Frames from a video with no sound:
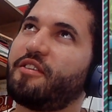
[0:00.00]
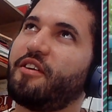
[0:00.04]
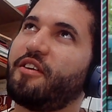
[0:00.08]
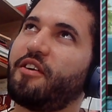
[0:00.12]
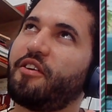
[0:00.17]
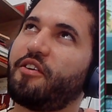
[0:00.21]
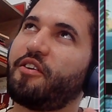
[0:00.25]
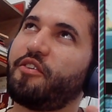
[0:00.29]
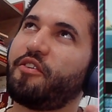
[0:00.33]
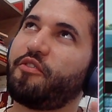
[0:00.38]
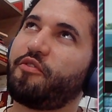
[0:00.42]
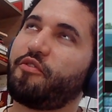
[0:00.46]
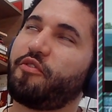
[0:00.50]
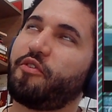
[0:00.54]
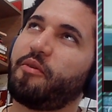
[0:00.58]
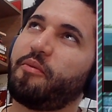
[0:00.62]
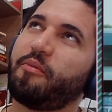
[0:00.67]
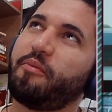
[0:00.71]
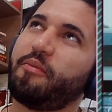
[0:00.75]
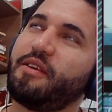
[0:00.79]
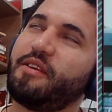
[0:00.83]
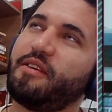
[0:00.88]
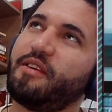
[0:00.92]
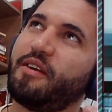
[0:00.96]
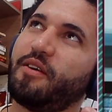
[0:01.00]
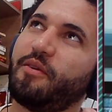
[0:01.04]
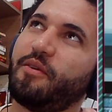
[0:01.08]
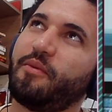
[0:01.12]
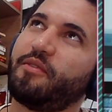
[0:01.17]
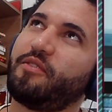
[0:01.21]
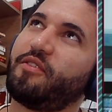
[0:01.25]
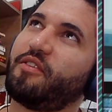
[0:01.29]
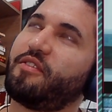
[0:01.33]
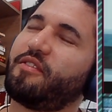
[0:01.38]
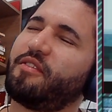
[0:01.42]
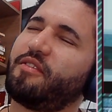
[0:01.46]
from India, which
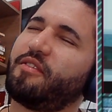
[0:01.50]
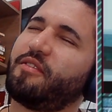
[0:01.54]
is